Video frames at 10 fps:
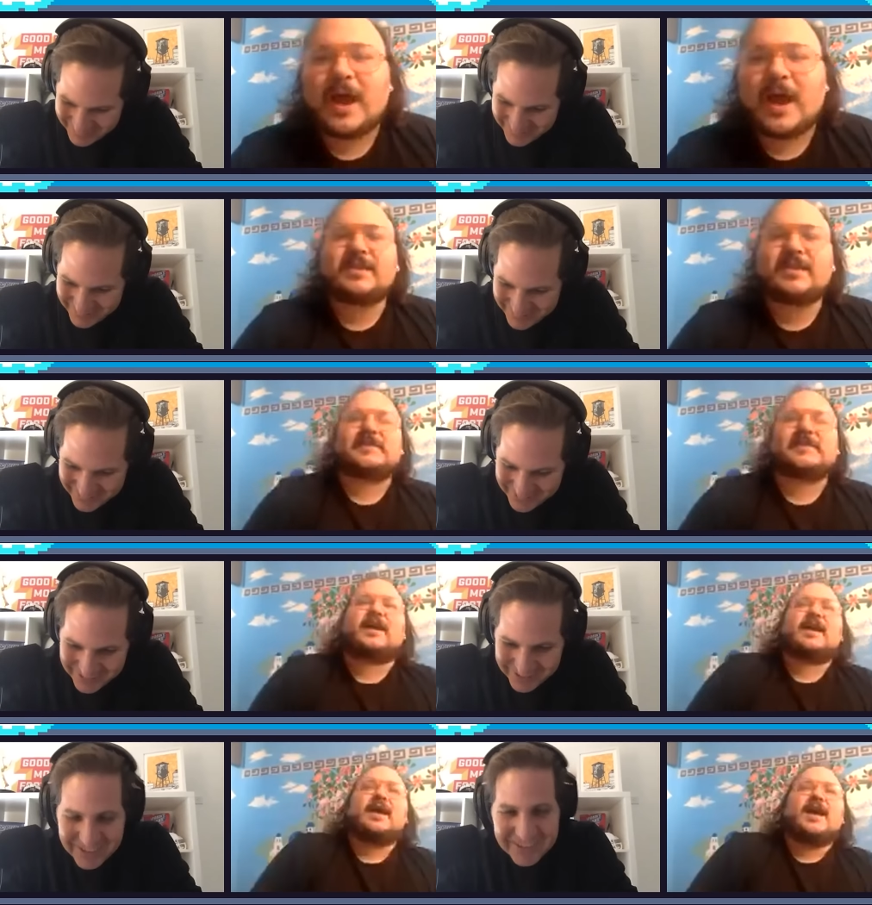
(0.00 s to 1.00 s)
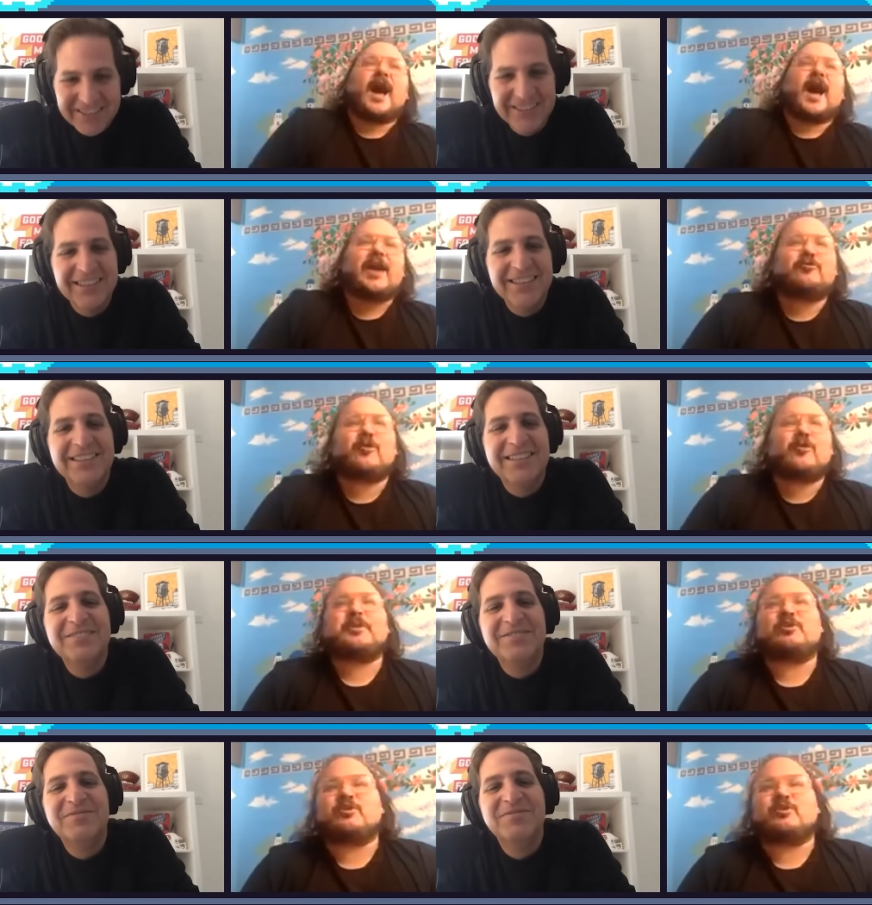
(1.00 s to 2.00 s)
Speaker 1: No, Ronnie is like, I grew
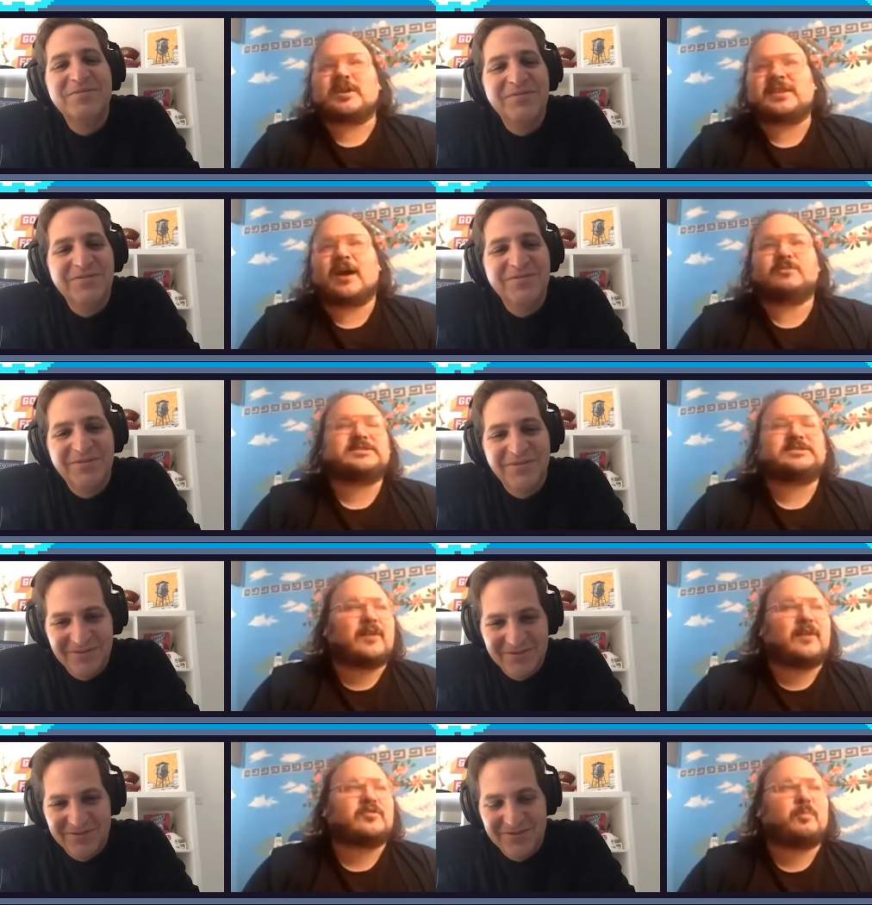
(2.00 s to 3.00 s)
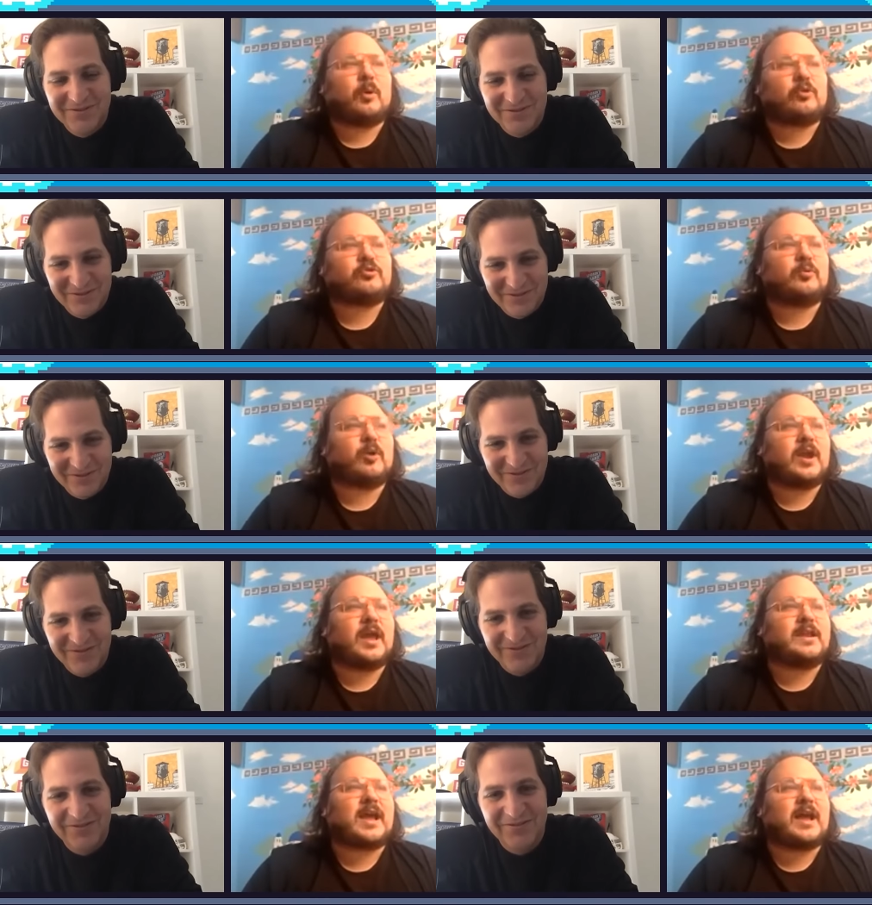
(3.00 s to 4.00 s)
up in Greektown, which is Southeast Baltimore.
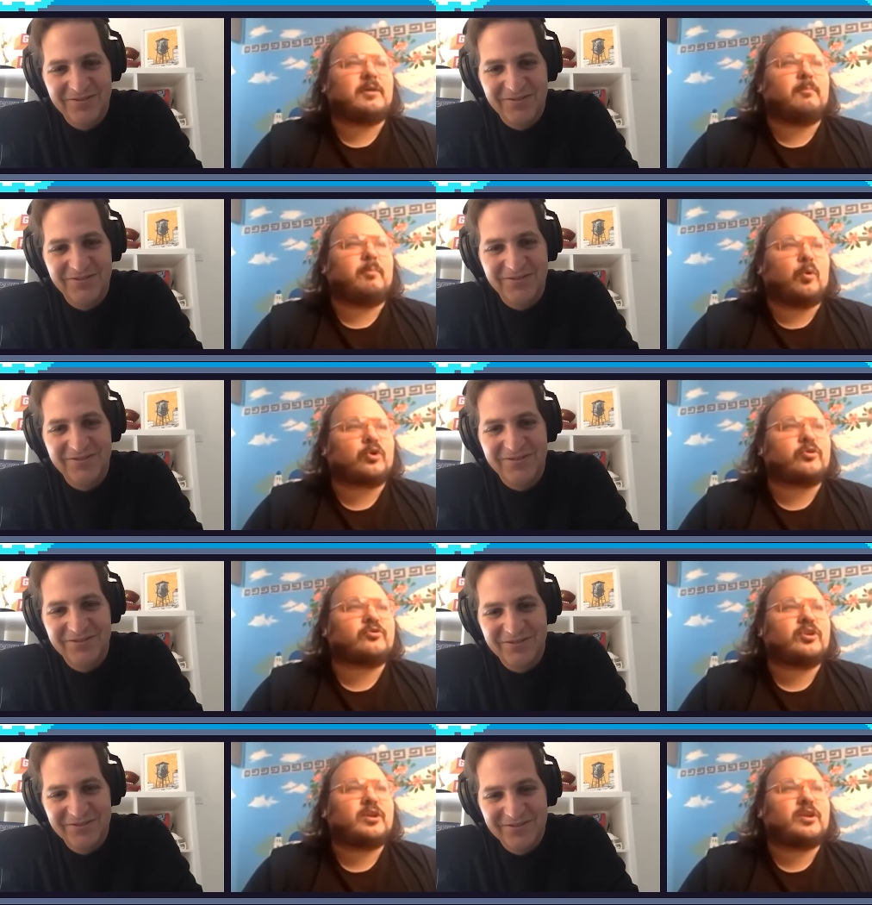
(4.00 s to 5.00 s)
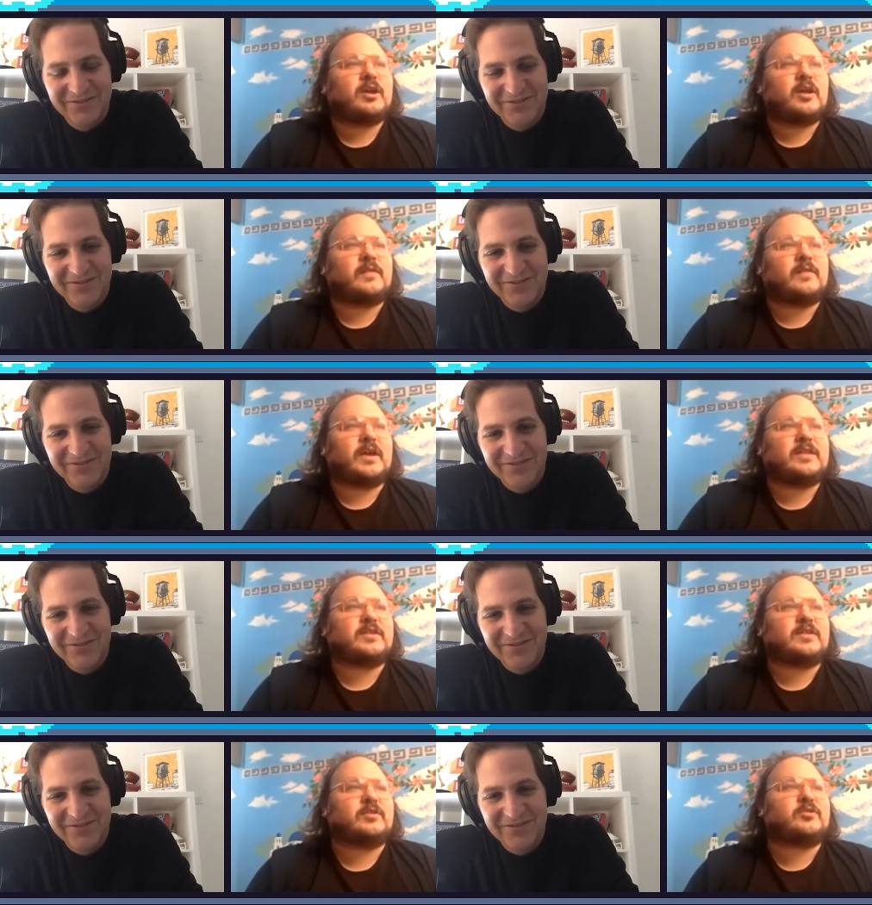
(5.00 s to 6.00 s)
And it kind of borders the
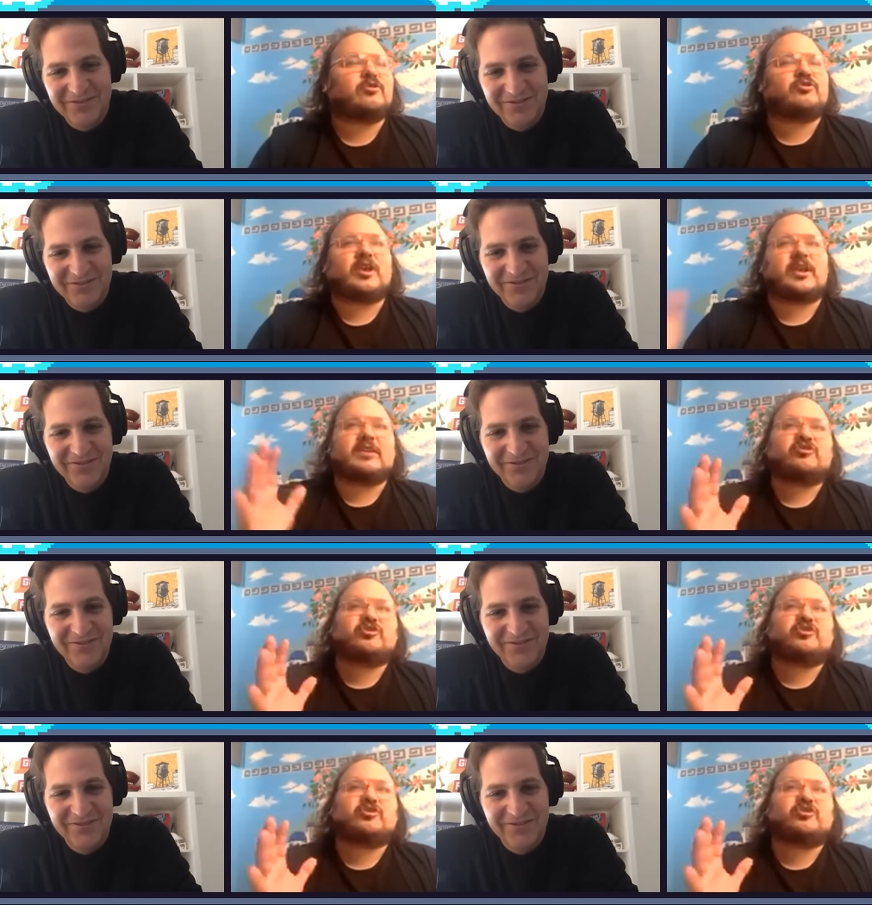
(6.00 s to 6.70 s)
there's like a